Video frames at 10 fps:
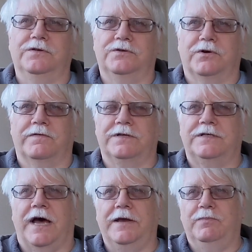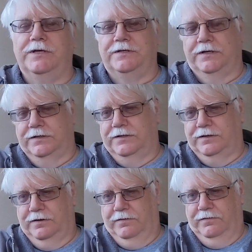sort of a side business
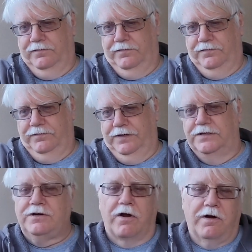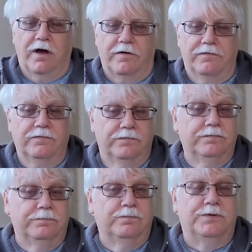of. It started off
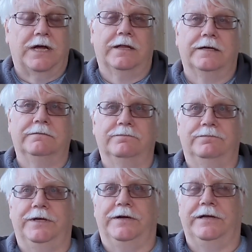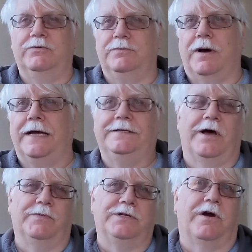selling. You know, he would buy
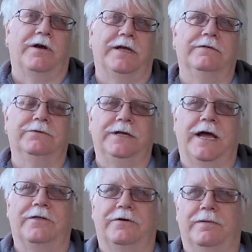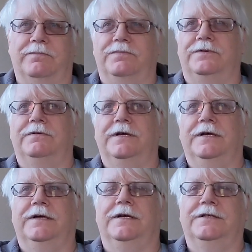Thomas Hardy. He would gather up
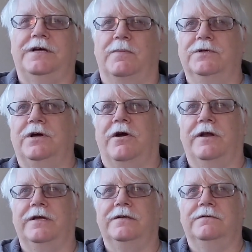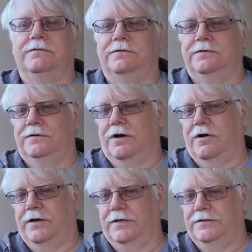Thomas Hardy's
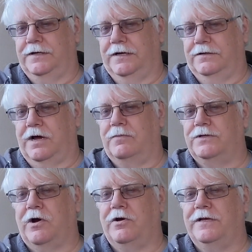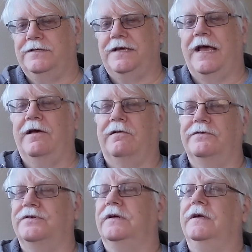at Thomas Hardy's
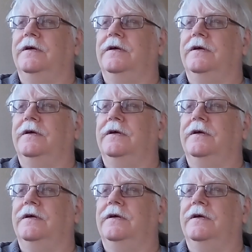ales